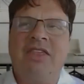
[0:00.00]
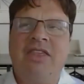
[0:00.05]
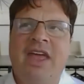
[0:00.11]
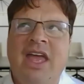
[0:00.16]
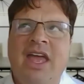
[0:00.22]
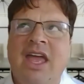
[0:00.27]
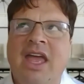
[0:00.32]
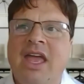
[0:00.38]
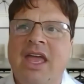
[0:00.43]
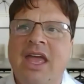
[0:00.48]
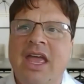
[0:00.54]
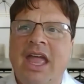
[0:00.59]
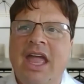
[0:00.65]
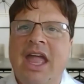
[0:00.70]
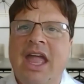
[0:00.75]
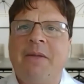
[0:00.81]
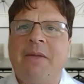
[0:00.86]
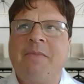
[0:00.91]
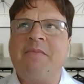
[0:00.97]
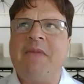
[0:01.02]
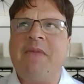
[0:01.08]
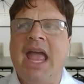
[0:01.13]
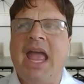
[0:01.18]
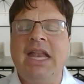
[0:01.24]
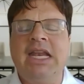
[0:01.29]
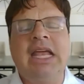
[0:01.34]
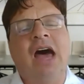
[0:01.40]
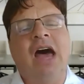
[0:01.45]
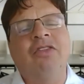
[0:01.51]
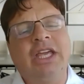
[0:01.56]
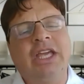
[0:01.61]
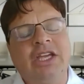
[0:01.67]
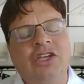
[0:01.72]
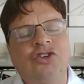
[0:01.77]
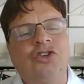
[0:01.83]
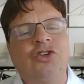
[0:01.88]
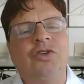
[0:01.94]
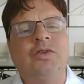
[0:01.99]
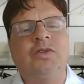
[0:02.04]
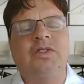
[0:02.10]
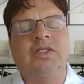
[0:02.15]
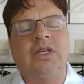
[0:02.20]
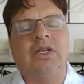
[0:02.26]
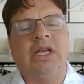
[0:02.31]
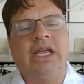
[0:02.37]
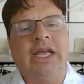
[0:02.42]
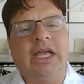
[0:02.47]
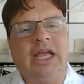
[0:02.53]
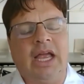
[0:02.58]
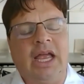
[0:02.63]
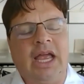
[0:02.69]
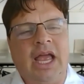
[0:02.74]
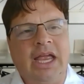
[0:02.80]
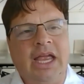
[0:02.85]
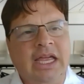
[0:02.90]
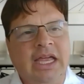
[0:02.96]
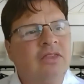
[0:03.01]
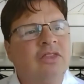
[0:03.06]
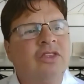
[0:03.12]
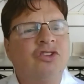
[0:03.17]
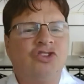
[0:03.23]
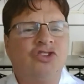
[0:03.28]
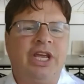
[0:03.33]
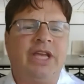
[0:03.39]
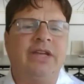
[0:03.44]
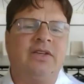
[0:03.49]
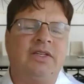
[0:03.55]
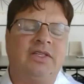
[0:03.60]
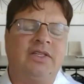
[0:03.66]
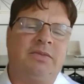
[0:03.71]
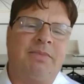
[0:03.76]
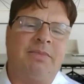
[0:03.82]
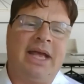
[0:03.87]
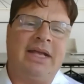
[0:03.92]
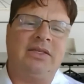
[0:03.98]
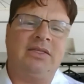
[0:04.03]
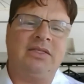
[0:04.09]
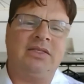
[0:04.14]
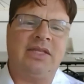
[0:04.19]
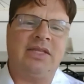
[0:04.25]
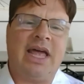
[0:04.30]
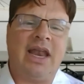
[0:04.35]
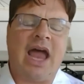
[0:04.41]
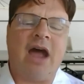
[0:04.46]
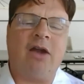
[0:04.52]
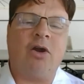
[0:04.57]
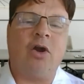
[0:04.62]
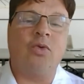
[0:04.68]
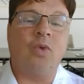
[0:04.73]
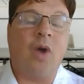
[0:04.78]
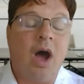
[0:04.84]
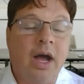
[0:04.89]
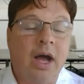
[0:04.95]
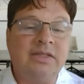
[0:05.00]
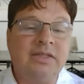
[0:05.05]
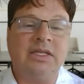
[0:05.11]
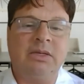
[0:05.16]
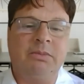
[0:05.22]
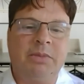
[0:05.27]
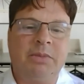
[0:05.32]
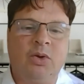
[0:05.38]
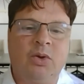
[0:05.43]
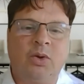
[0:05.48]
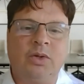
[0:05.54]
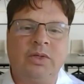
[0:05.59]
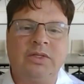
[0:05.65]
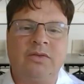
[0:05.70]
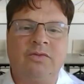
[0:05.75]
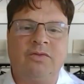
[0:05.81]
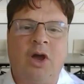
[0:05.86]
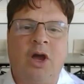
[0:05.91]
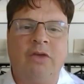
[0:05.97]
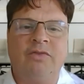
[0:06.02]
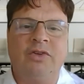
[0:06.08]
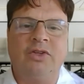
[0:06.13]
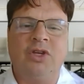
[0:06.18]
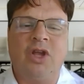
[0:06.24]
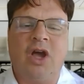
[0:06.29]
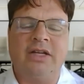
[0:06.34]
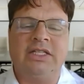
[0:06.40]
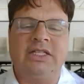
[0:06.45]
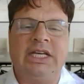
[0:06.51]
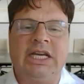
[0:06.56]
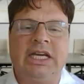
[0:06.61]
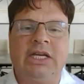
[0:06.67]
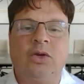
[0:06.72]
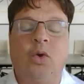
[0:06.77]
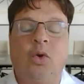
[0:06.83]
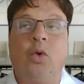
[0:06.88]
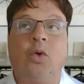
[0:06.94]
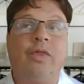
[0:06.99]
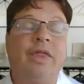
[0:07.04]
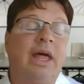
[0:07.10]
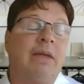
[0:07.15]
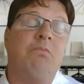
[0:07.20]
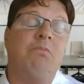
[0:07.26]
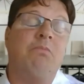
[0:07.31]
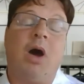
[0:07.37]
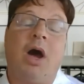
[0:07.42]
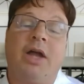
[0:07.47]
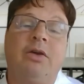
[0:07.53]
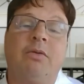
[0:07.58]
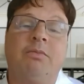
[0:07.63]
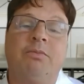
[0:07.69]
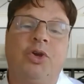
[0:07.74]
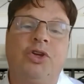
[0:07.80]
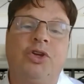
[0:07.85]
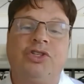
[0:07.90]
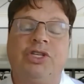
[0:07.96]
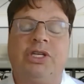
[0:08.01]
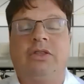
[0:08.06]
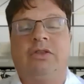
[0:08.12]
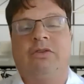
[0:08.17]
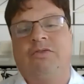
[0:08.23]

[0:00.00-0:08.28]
there any other issues in the gender space that are arising because of COVID-19 or that might emerge in the